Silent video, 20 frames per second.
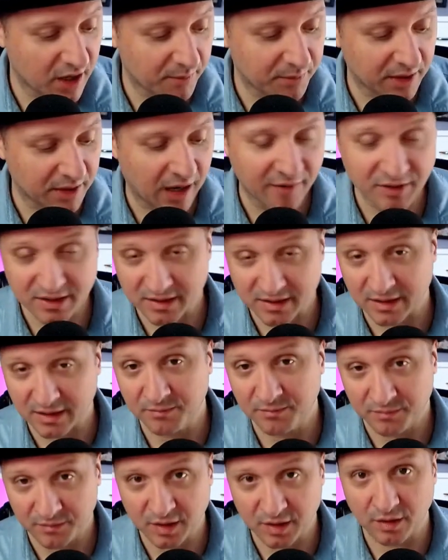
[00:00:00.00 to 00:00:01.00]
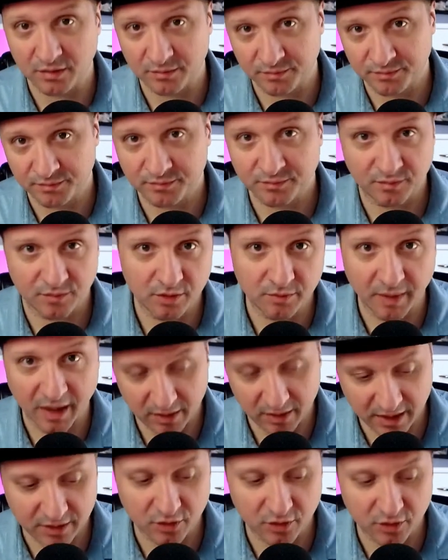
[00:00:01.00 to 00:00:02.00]
But obviously, you might
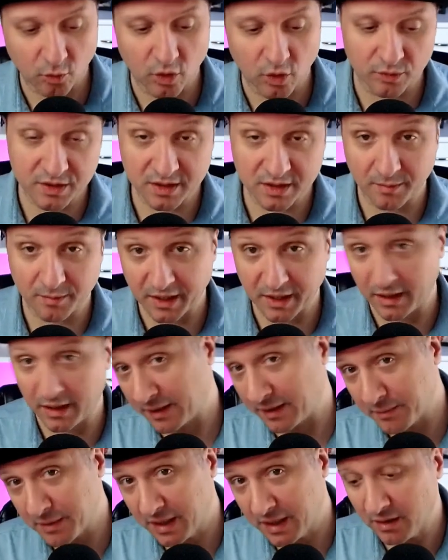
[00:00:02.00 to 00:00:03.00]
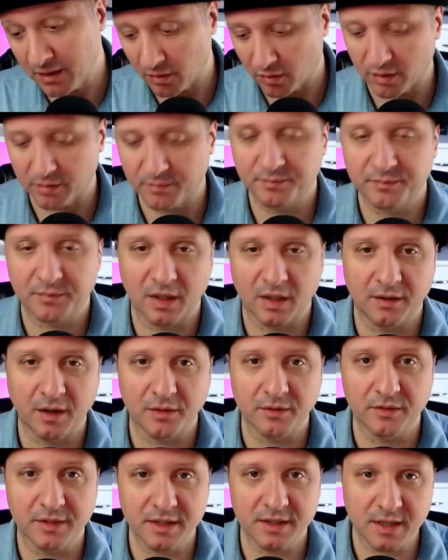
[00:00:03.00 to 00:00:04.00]
need to work with somebody like me or
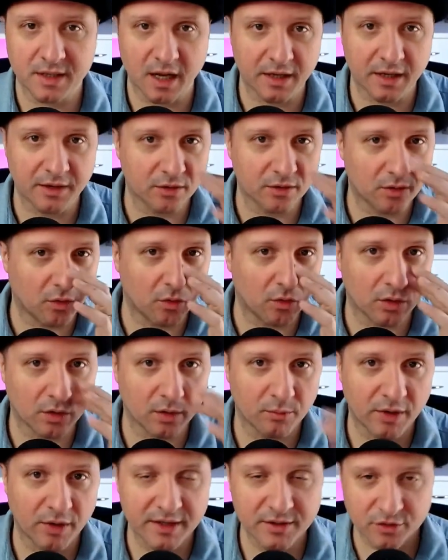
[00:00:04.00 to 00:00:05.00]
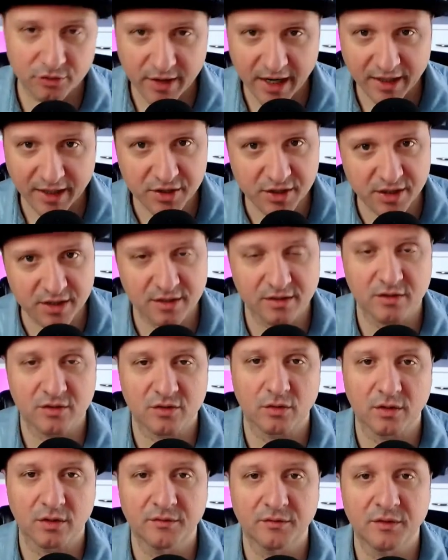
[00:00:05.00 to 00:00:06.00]
another designer or a brand strategist to
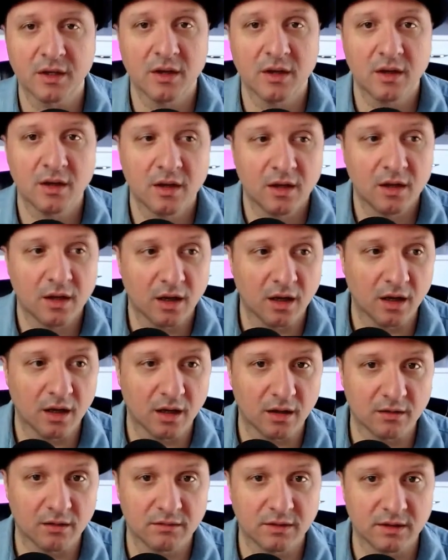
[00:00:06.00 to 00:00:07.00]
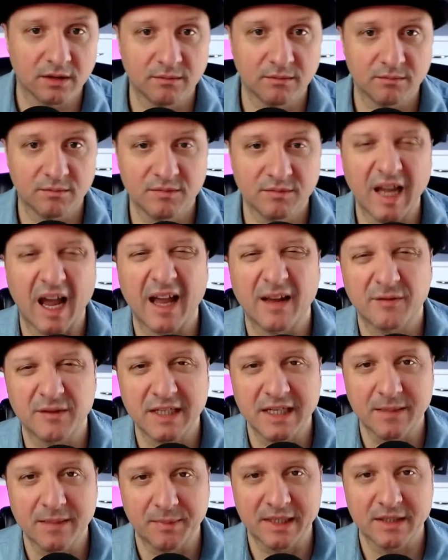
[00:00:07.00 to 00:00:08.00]
sort of uh,
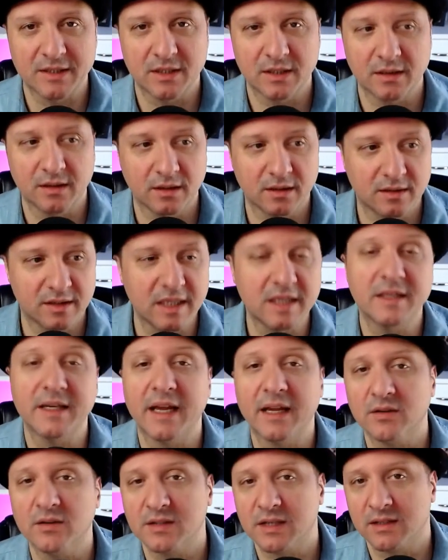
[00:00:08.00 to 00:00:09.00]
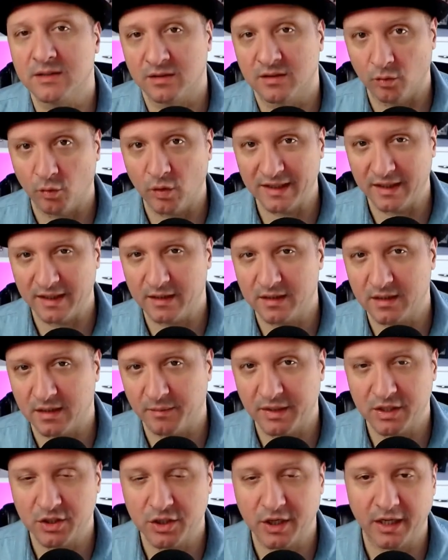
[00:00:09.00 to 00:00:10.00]
dive deep into the details as to what needs
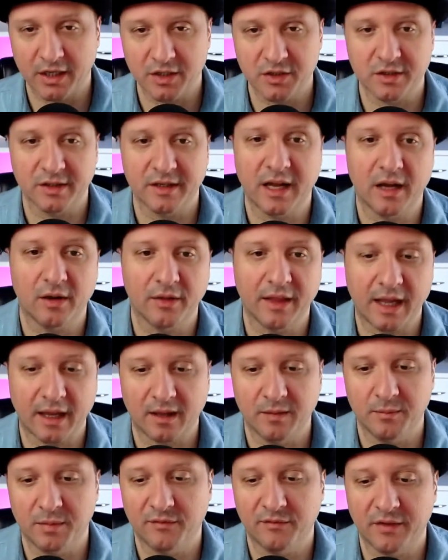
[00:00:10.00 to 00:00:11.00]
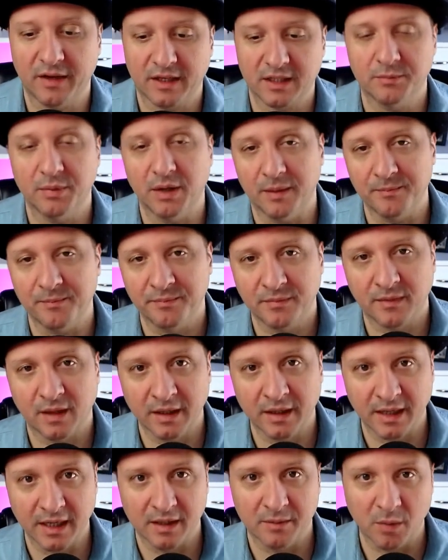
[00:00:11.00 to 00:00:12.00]
to be changed and how that can be fixed. But
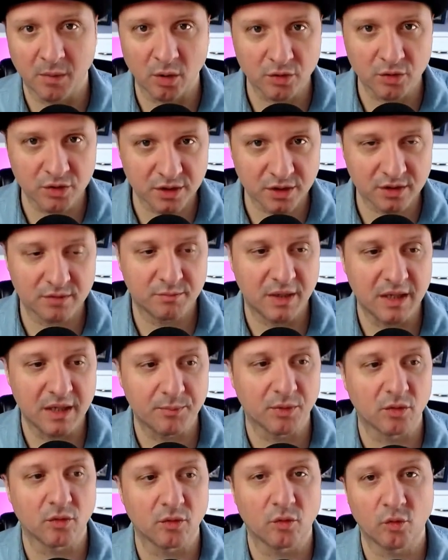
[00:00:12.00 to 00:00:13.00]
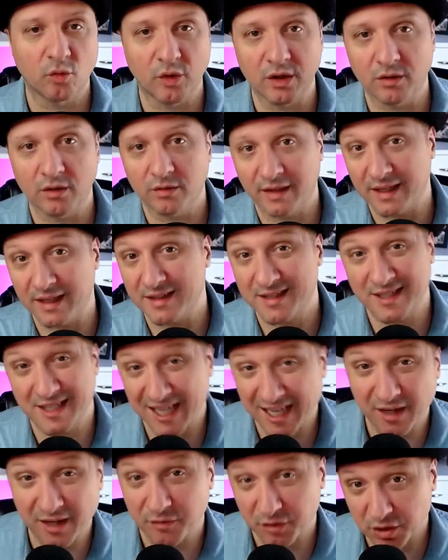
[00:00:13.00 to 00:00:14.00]
again, most people will get
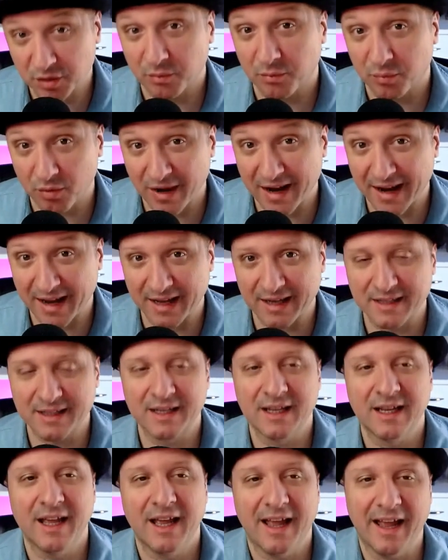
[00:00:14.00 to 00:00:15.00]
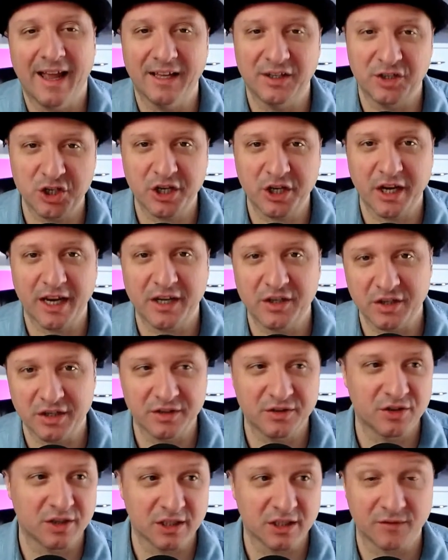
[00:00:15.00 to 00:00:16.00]
sick of their brand and change
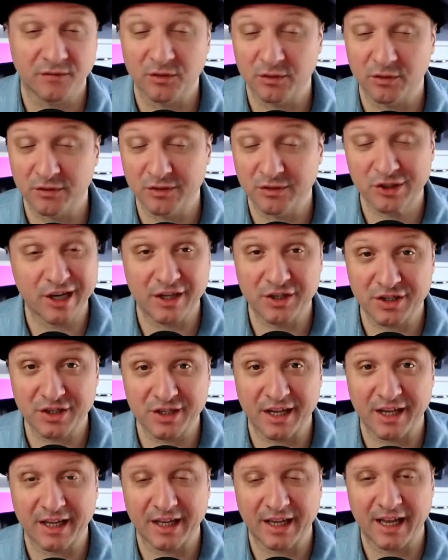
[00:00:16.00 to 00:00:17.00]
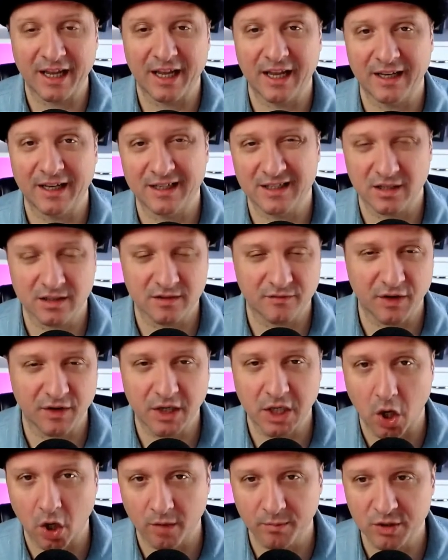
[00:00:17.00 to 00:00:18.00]
it just for change's sake. And it's just
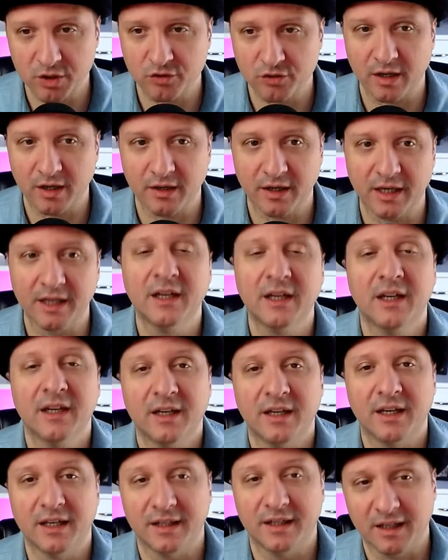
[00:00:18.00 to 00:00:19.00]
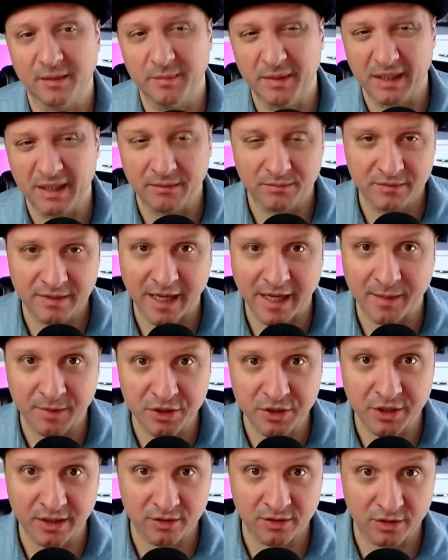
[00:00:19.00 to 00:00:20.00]
very arbitrary, and it can be
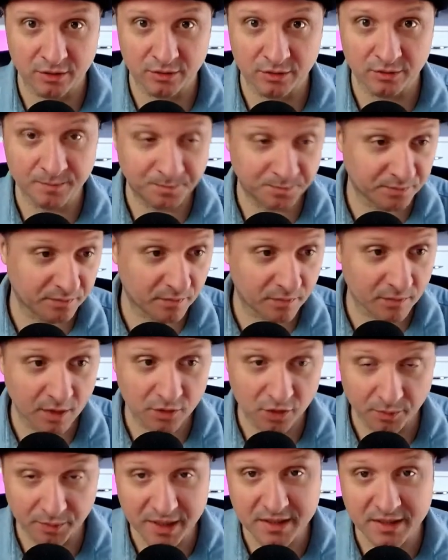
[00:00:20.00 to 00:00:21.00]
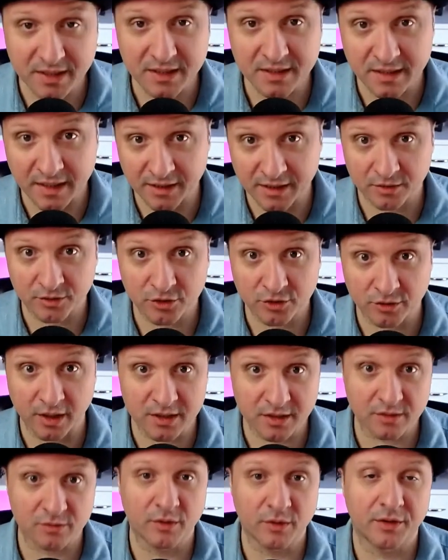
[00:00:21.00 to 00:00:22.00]
damaging to your business and your
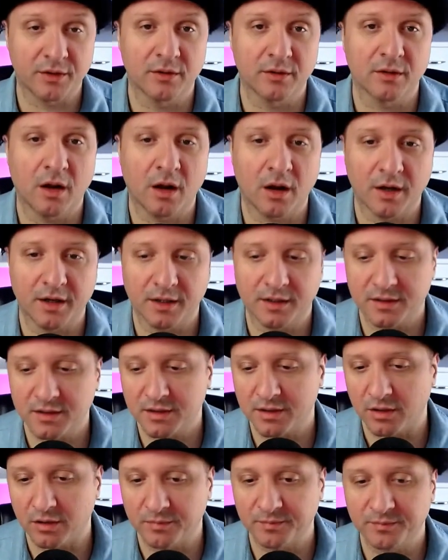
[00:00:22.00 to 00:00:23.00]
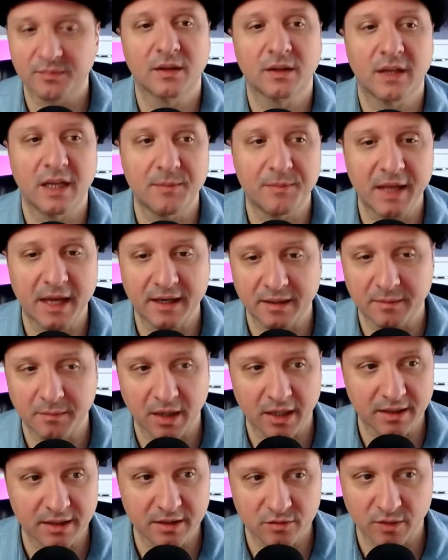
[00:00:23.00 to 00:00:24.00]
trust with your audience. So keep that in
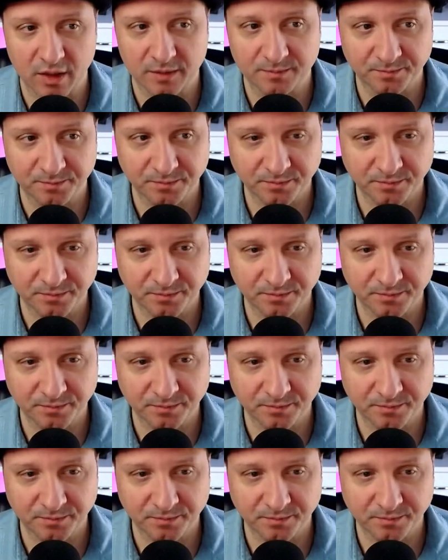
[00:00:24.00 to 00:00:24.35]
mind as well.